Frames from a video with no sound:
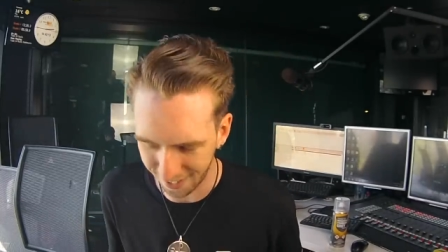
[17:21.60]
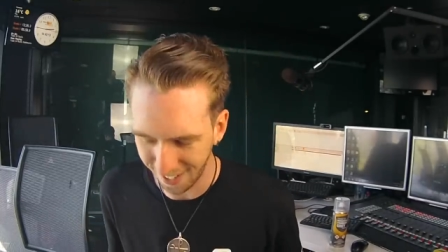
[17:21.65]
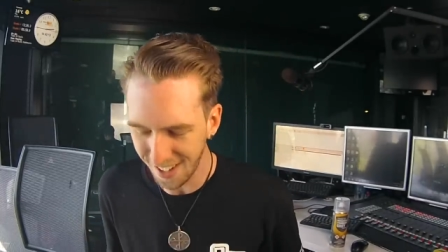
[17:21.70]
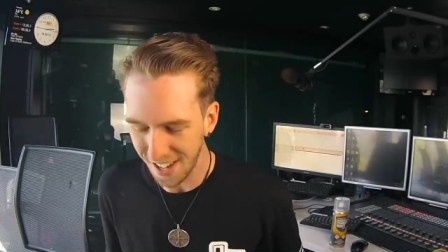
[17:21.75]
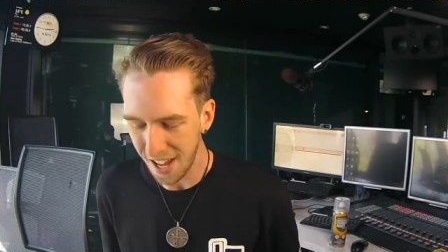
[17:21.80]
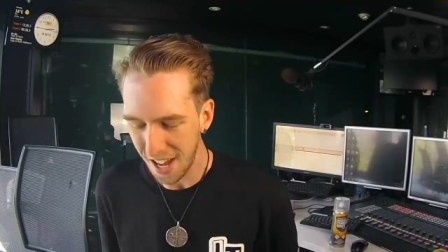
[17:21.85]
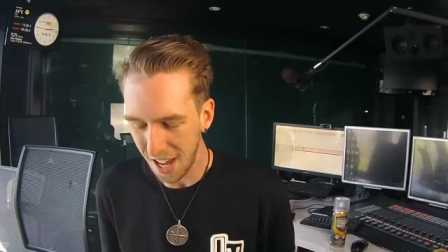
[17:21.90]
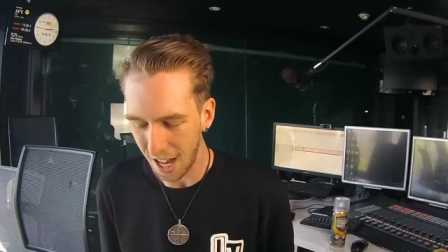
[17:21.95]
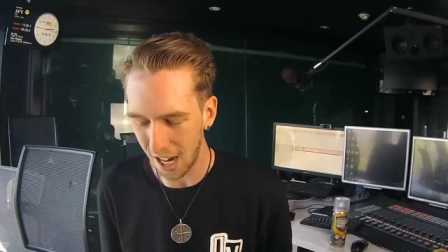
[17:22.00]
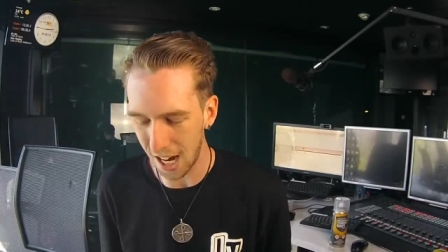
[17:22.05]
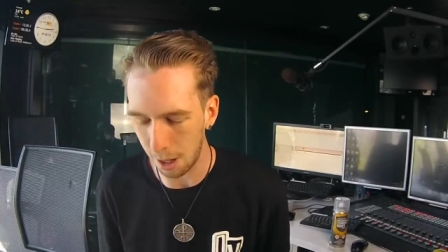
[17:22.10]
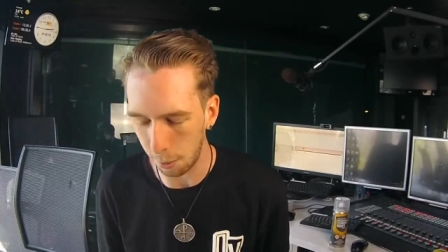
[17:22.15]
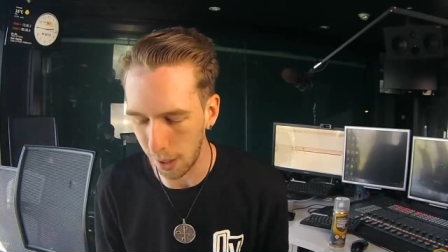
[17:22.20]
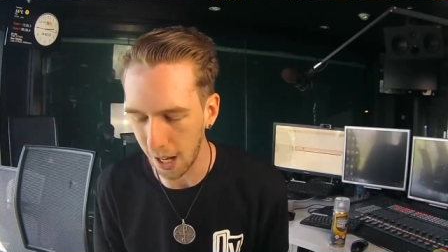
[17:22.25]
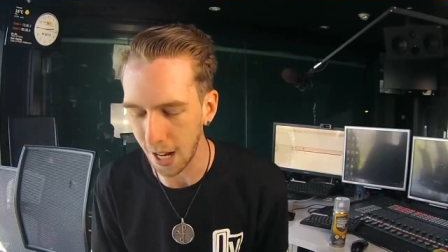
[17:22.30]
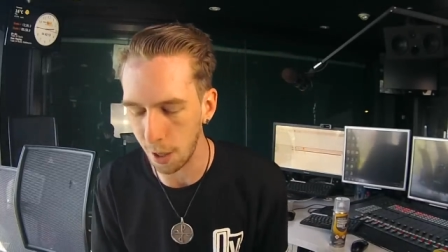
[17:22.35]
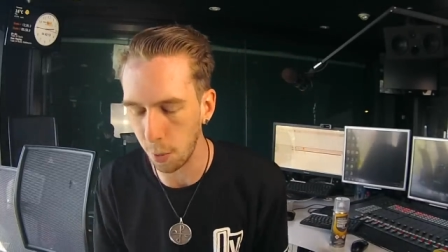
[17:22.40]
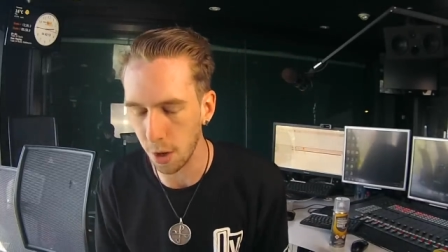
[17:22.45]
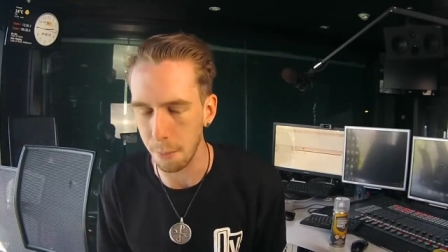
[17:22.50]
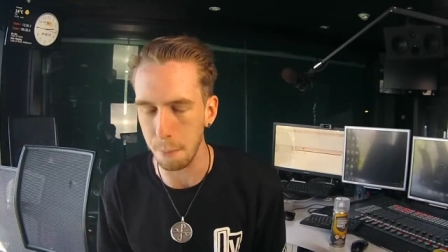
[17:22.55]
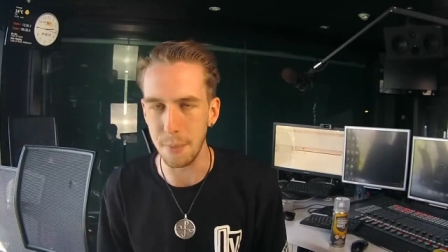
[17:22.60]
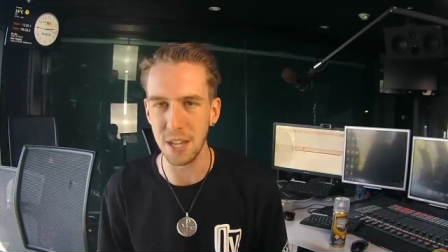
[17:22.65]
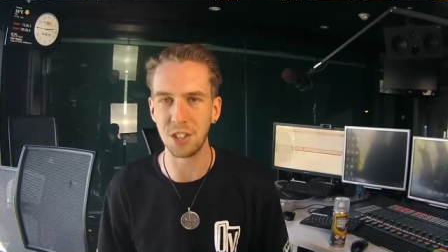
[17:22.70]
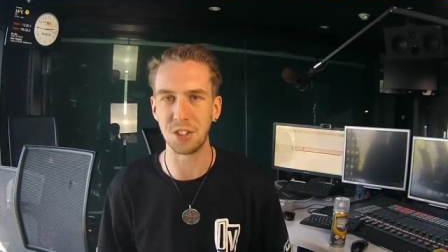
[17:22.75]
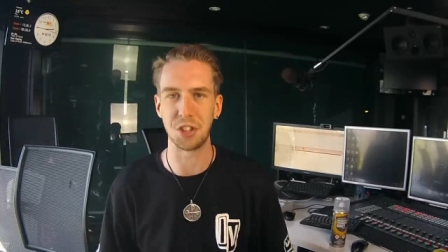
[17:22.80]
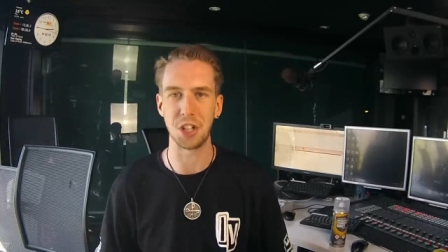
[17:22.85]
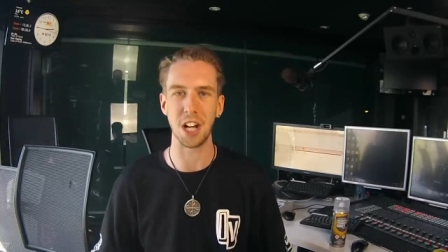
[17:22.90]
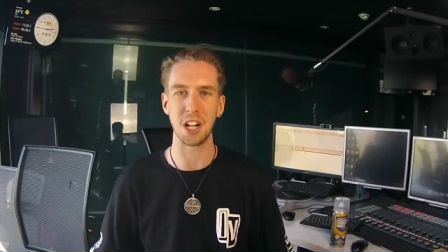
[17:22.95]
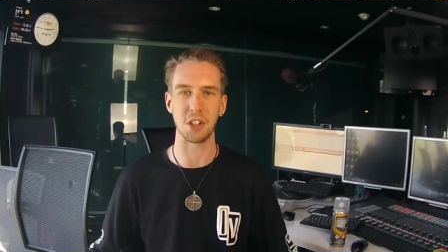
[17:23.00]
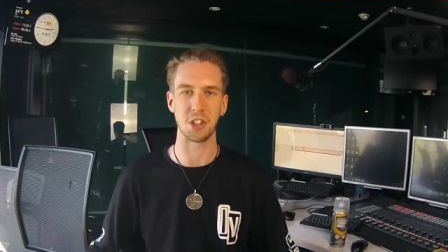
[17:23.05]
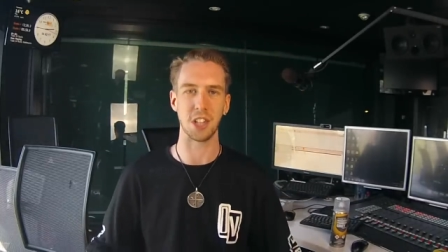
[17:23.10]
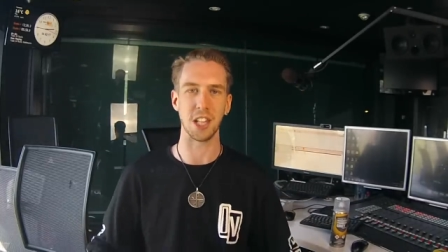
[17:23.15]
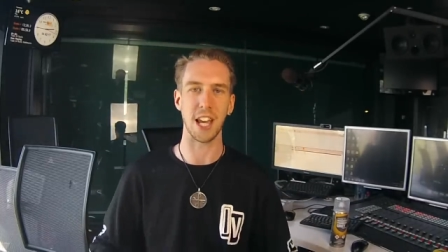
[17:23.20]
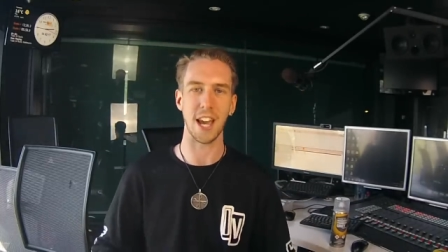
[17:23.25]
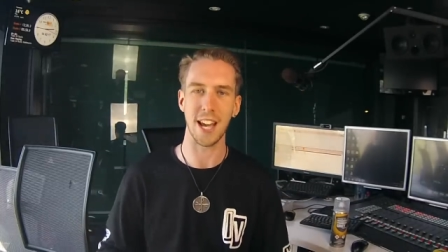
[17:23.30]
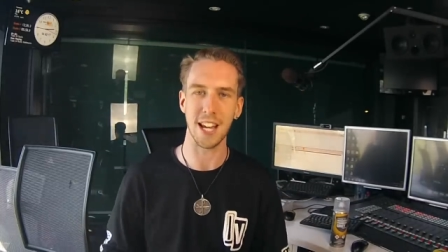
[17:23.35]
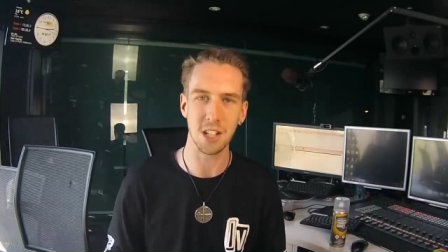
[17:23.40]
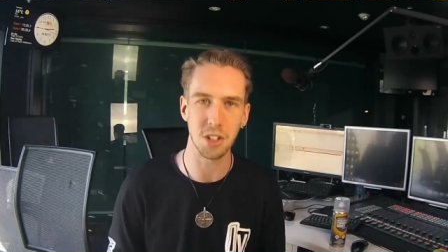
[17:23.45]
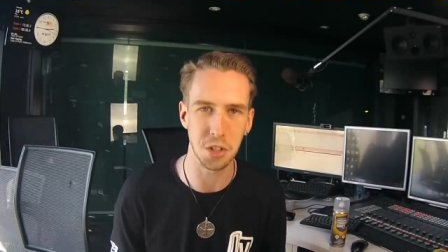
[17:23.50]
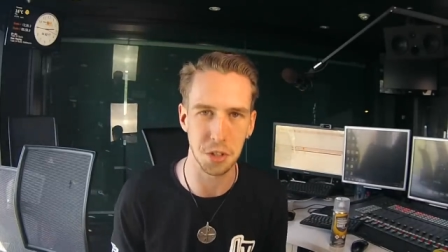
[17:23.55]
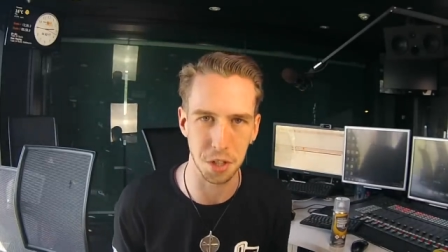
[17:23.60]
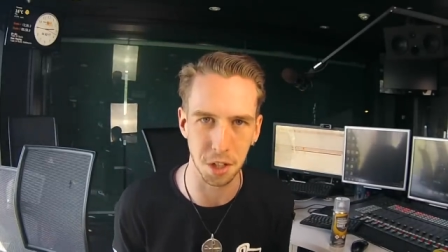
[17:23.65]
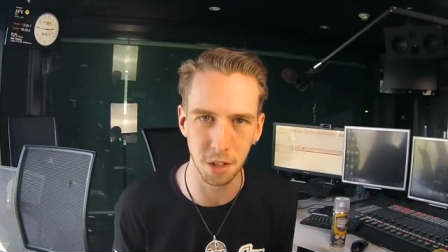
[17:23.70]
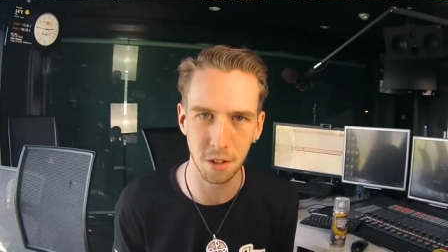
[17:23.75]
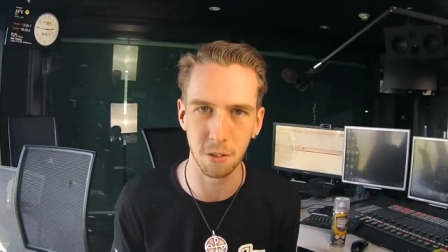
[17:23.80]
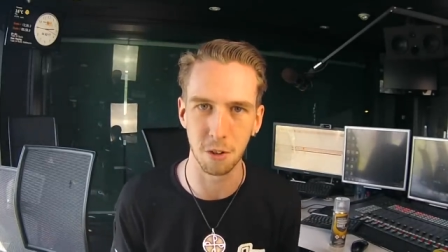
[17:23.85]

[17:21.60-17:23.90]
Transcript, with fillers: and I, and I would have misjudged the age too.